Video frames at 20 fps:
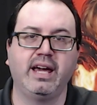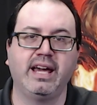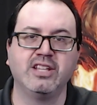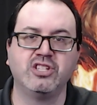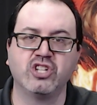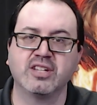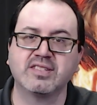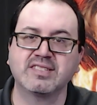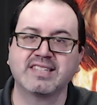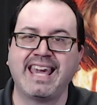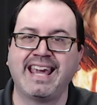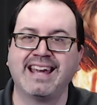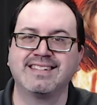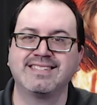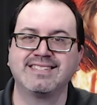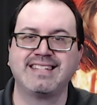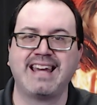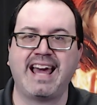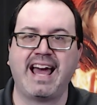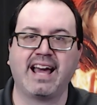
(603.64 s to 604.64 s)
it just
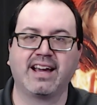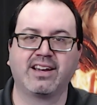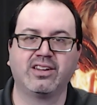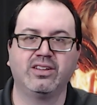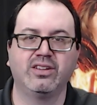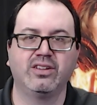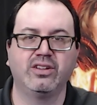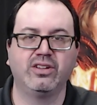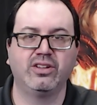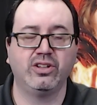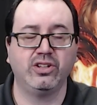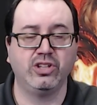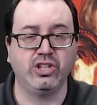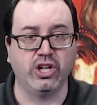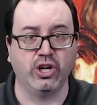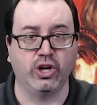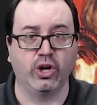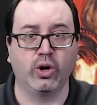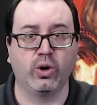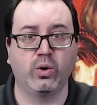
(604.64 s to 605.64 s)
can't attack
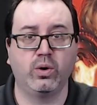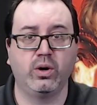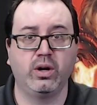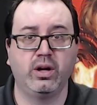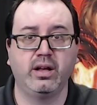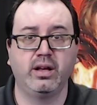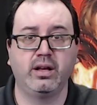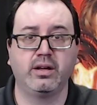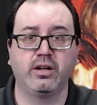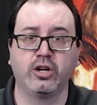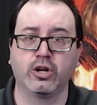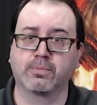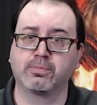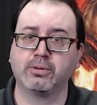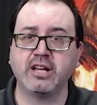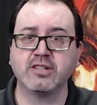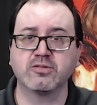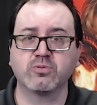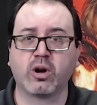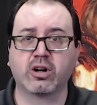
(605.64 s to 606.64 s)
you. Your
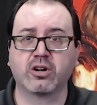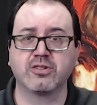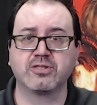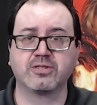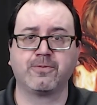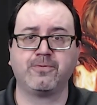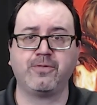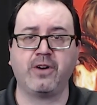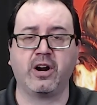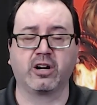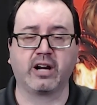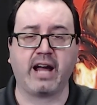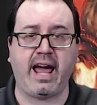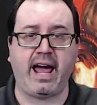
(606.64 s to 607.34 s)
planeswalkers are fair